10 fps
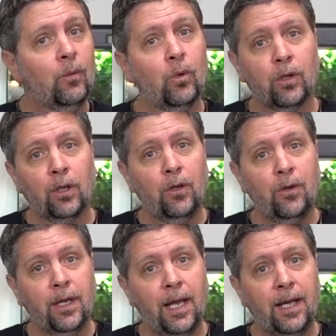We're
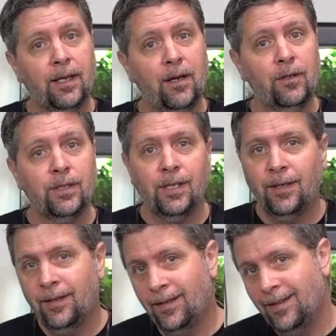Luna Geckos.
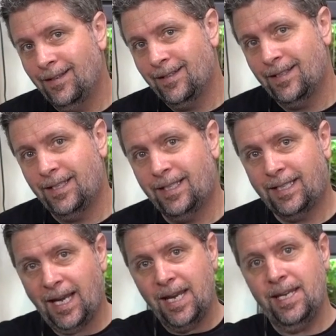
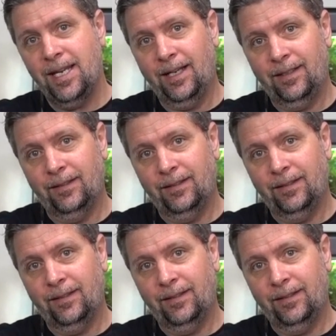See ya.